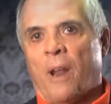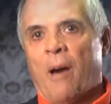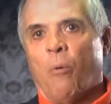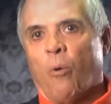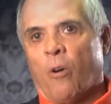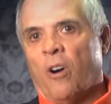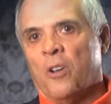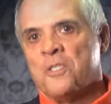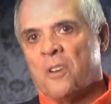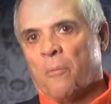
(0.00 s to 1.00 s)
I wore all
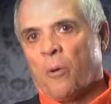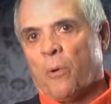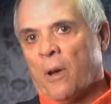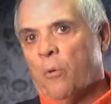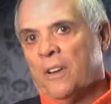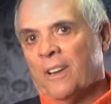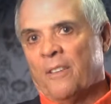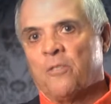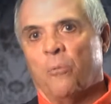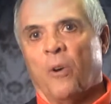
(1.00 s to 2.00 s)
summer when I wasn't
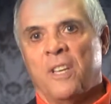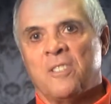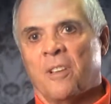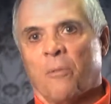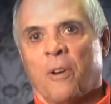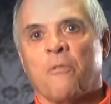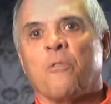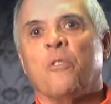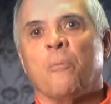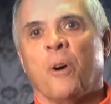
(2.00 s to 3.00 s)
lifting weights getting ready for
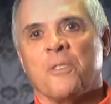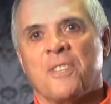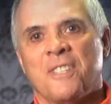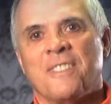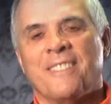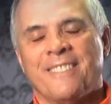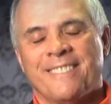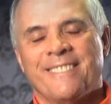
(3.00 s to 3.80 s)
football season.